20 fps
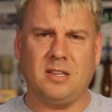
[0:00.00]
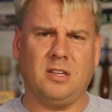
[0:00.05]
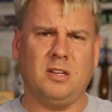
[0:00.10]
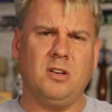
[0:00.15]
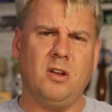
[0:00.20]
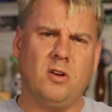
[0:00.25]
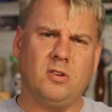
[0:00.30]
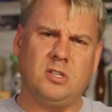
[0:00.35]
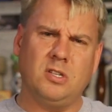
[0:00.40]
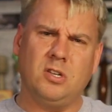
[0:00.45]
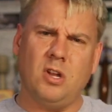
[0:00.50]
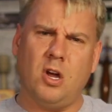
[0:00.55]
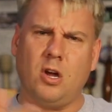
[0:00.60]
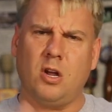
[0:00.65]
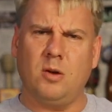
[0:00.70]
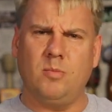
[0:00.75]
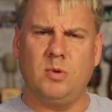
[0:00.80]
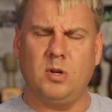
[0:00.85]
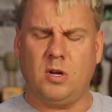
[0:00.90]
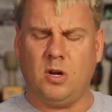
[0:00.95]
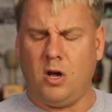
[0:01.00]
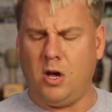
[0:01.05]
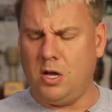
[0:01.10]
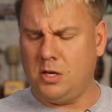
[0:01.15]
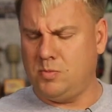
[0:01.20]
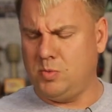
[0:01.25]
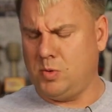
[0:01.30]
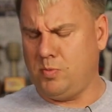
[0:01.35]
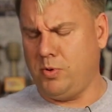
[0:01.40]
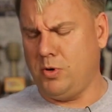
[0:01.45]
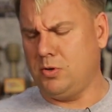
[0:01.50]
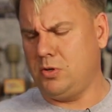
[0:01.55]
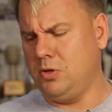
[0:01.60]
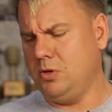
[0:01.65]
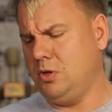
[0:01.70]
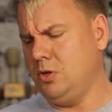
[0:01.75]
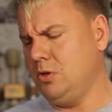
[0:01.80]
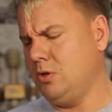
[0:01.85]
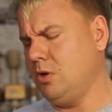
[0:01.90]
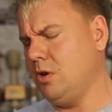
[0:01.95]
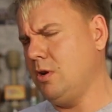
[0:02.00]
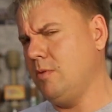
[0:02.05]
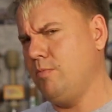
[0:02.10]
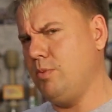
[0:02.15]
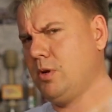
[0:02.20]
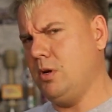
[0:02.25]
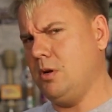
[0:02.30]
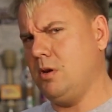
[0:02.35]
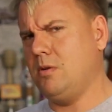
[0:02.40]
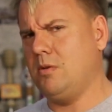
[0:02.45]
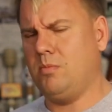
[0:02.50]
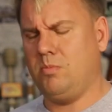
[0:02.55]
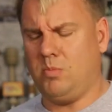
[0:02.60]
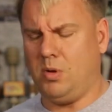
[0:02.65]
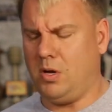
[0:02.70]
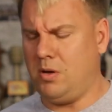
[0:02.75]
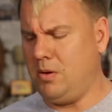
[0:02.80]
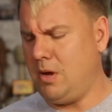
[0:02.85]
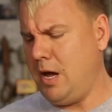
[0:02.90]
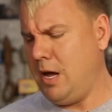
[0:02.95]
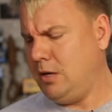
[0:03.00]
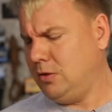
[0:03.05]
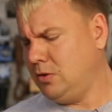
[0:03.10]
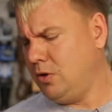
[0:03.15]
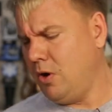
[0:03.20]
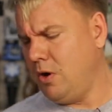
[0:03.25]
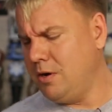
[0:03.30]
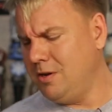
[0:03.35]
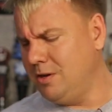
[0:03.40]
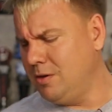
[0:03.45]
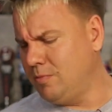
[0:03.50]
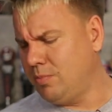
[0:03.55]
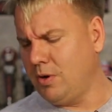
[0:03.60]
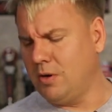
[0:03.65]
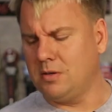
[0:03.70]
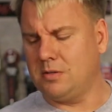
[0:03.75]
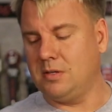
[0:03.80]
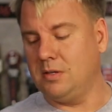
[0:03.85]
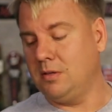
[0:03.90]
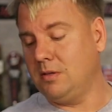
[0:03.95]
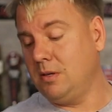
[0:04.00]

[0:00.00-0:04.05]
It's like, no, she's not going to be a cosmic person. She's going to be a Asgardian person.